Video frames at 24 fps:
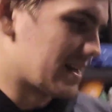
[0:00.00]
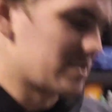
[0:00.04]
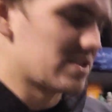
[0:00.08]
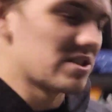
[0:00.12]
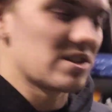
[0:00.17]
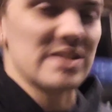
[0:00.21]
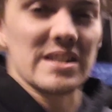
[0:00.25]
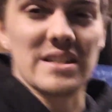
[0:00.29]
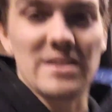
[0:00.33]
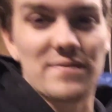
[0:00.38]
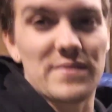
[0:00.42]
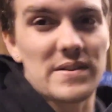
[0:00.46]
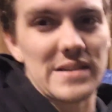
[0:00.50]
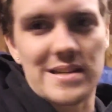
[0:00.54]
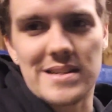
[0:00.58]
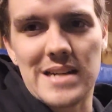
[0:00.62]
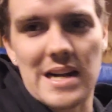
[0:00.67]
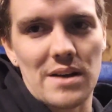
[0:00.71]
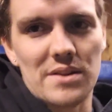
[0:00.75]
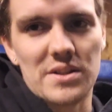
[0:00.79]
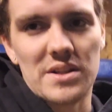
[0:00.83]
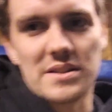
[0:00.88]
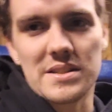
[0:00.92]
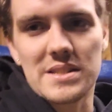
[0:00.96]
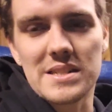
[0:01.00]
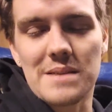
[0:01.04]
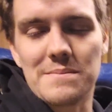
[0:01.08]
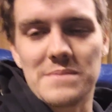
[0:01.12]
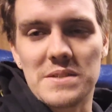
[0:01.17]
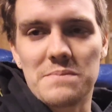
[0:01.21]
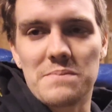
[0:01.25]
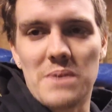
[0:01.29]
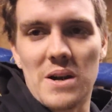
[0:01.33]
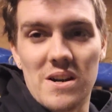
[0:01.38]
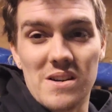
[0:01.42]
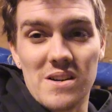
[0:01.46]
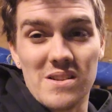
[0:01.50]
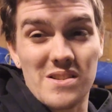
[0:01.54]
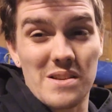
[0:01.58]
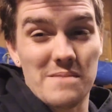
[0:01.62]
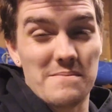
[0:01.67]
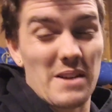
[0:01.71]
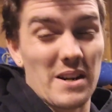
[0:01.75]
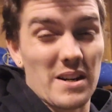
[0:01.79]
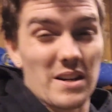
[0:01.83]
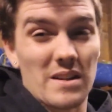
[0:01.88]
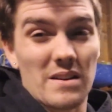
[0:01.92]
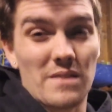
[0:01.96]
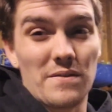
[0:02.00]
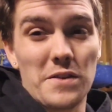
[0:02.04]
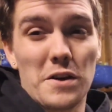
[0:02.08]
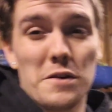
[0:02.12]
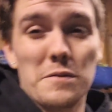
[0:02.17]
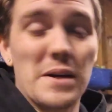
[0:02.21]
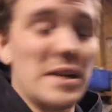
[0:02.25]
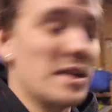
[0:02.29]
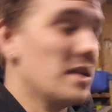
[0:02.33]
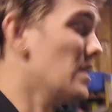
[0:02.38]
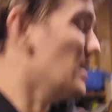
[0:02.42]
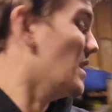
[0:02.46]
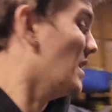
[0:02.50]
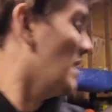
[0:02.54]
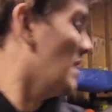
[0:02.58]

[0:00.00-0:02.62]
just need to figure out how all this comes apart, so I'm not going to film it.